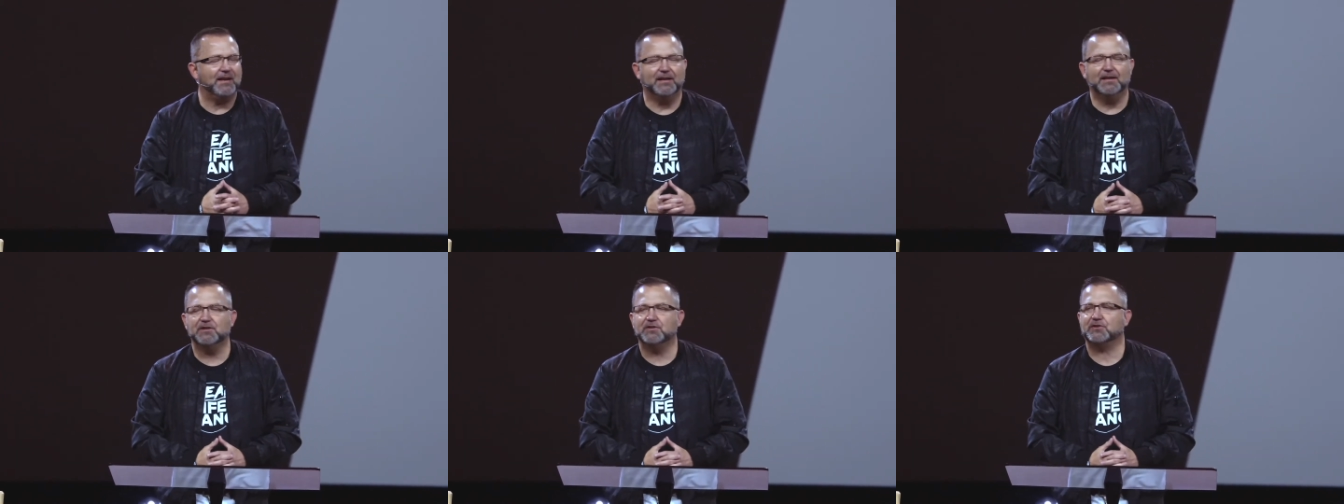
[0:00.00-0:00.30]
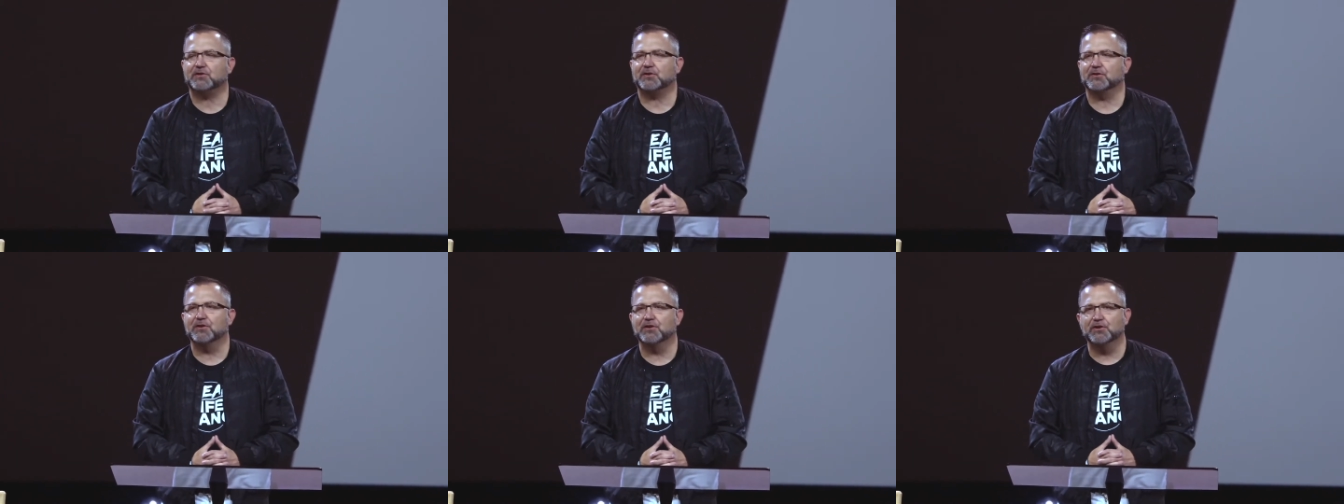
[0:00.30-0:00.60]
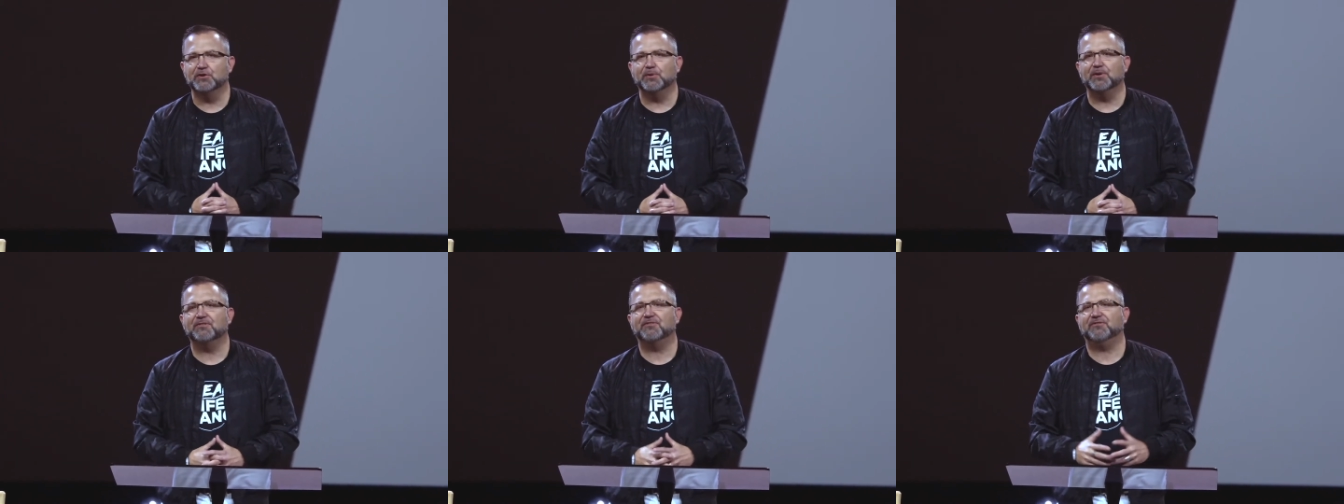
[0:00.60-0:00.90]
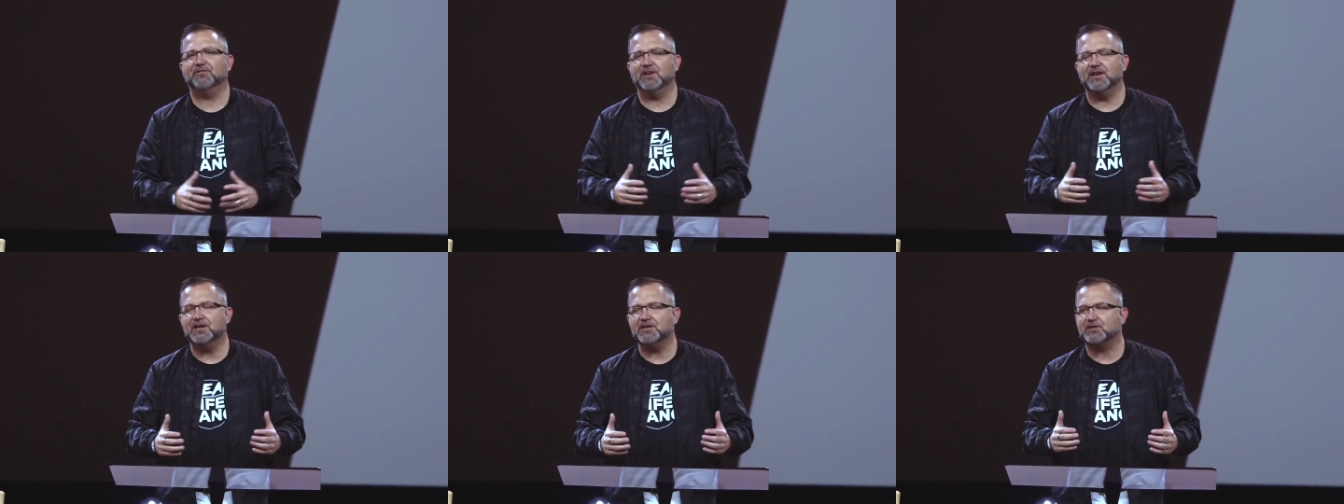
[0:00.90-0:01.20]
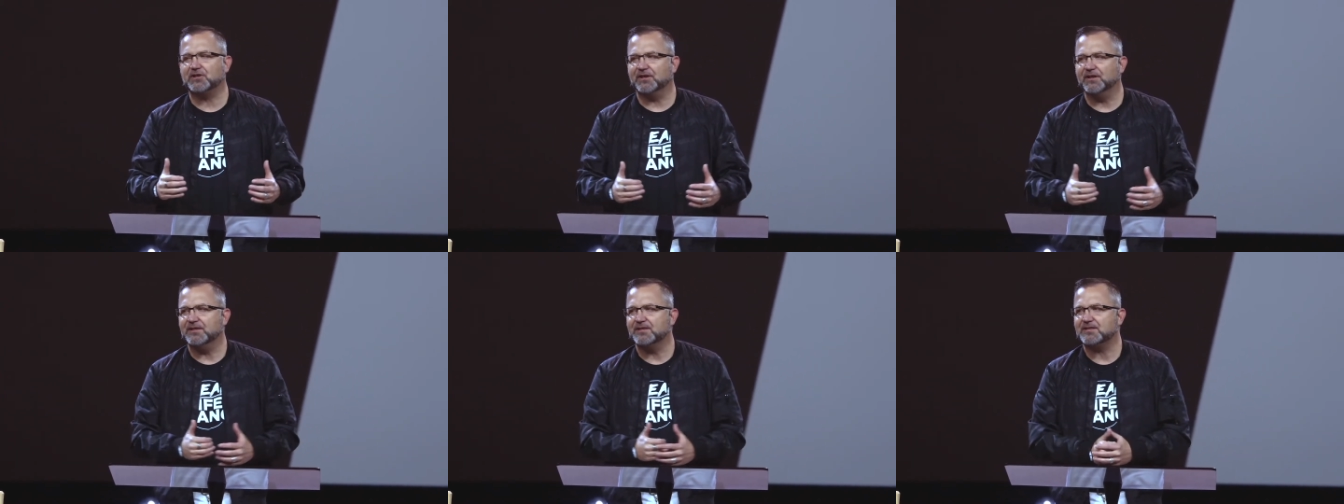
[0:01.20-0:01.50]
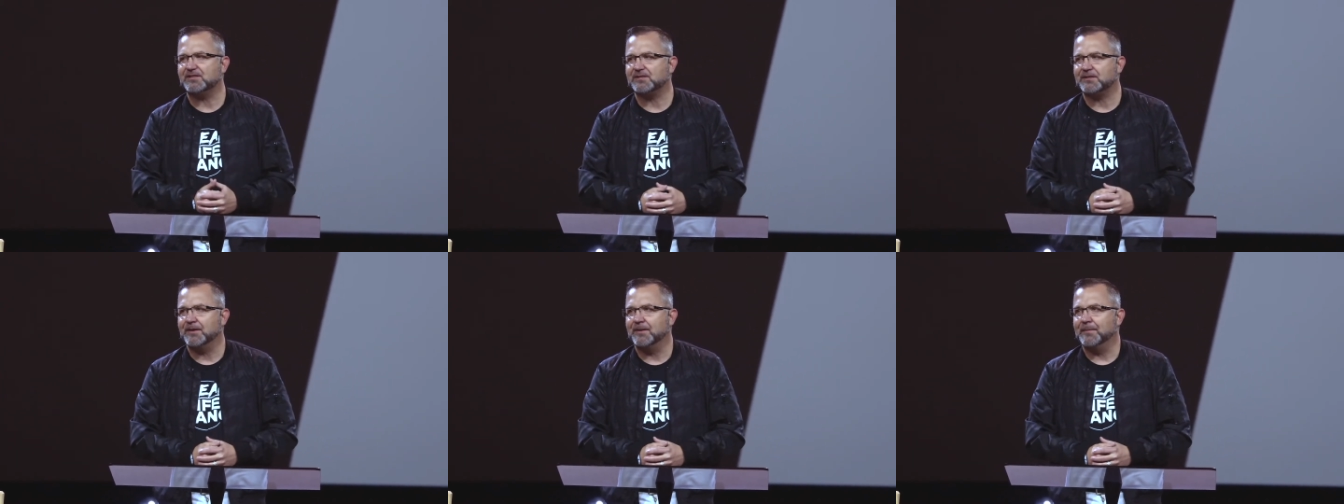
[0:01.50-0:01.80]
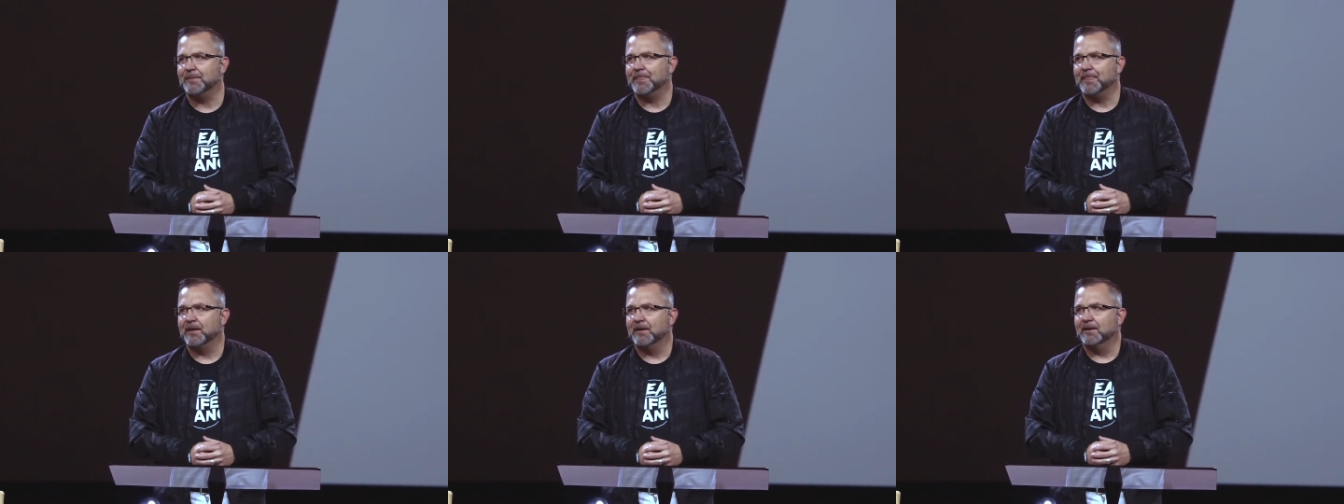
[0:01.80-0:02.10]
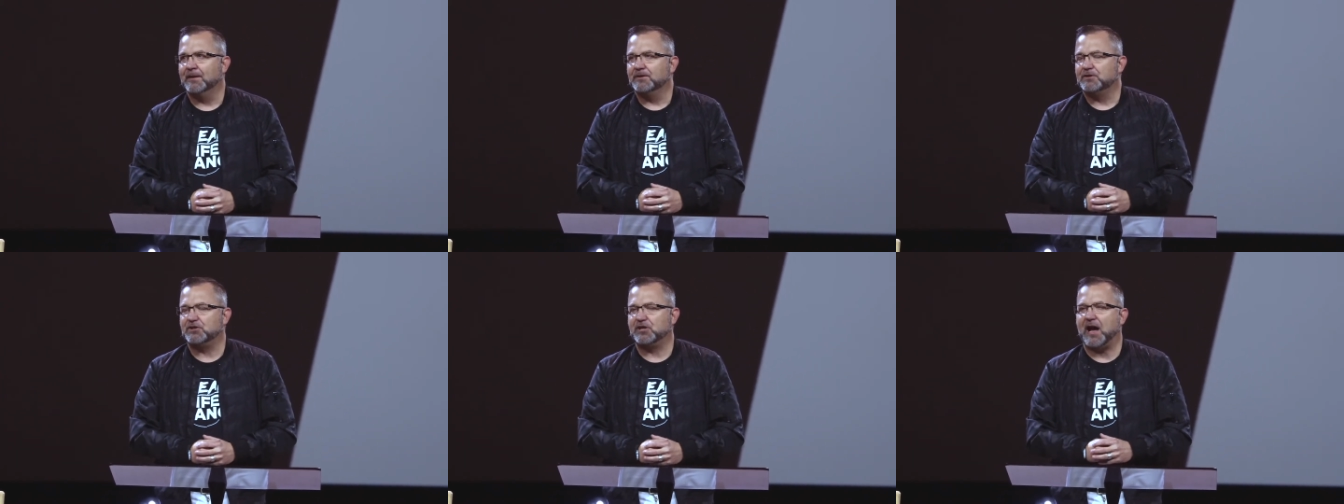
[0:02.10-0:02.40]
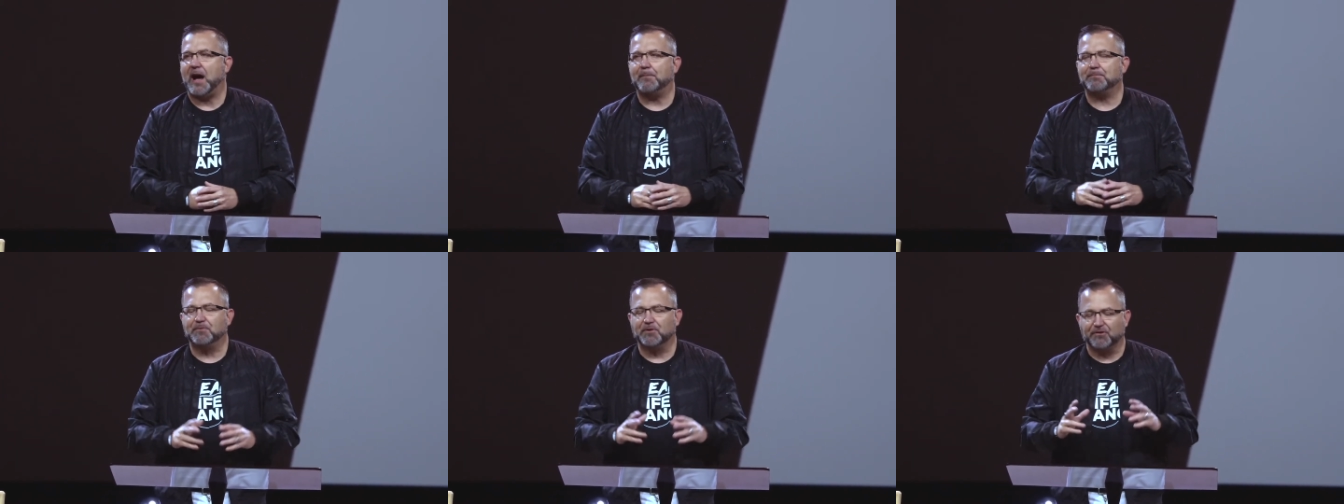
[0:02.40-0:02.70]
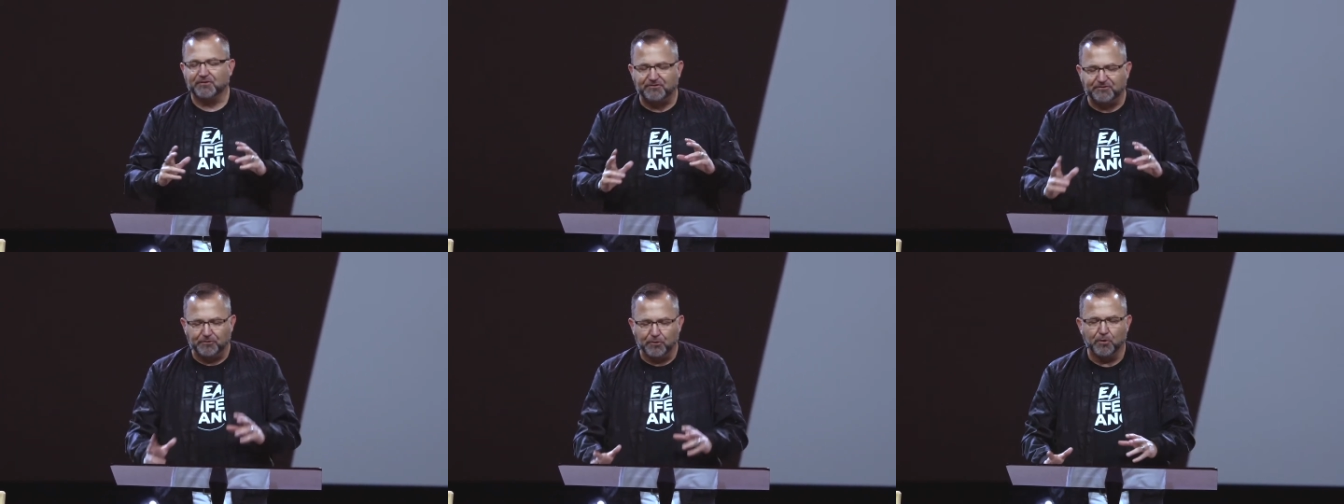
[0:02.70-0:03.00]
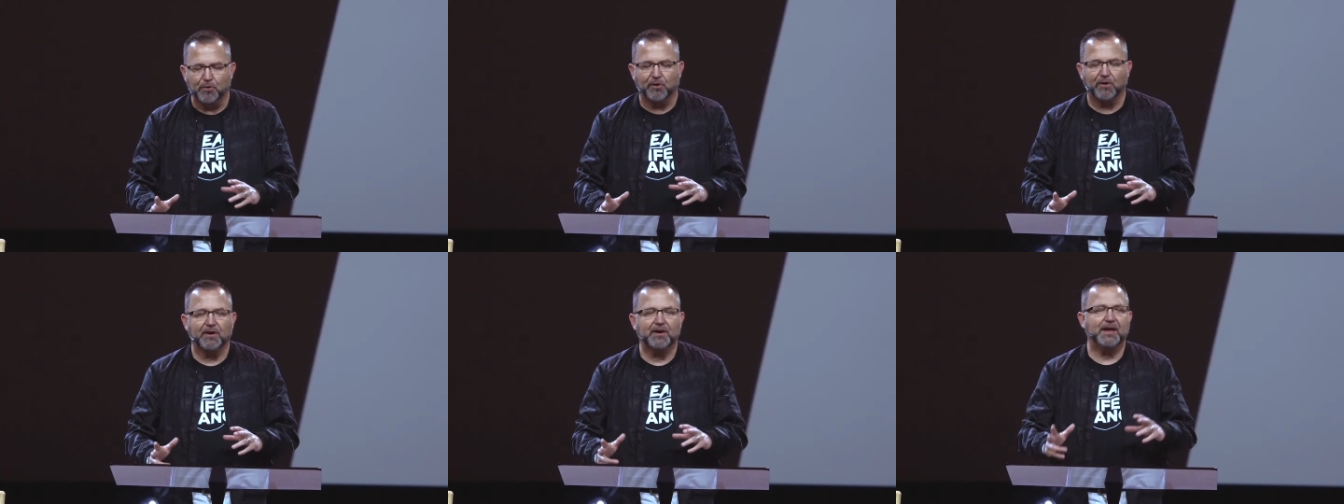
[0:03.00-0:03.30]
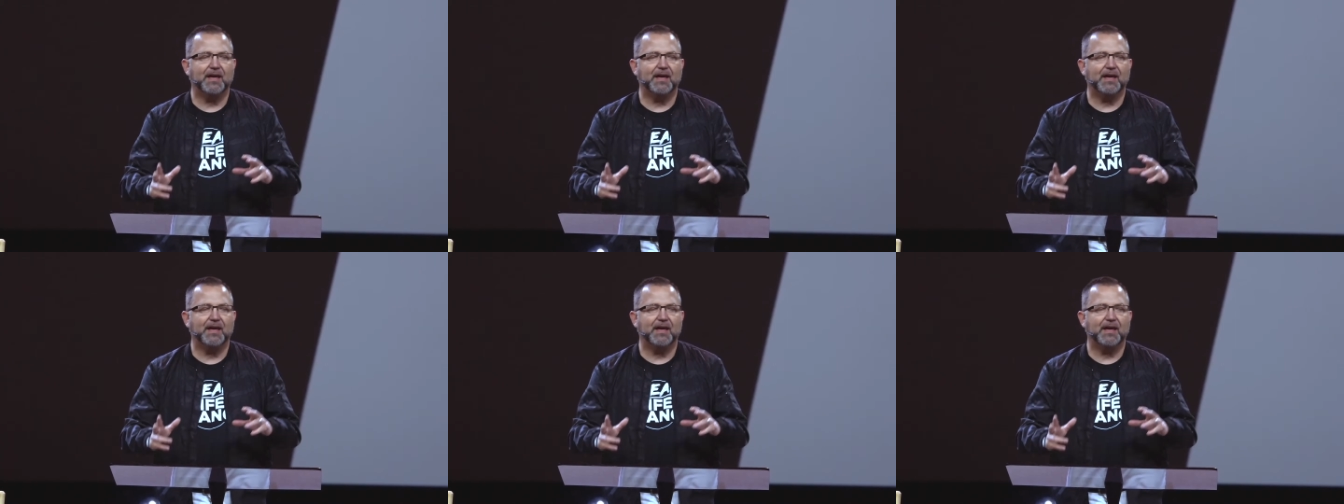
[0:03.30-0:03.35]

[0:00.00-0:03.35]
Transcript: and turn to Ephesians chapter 4?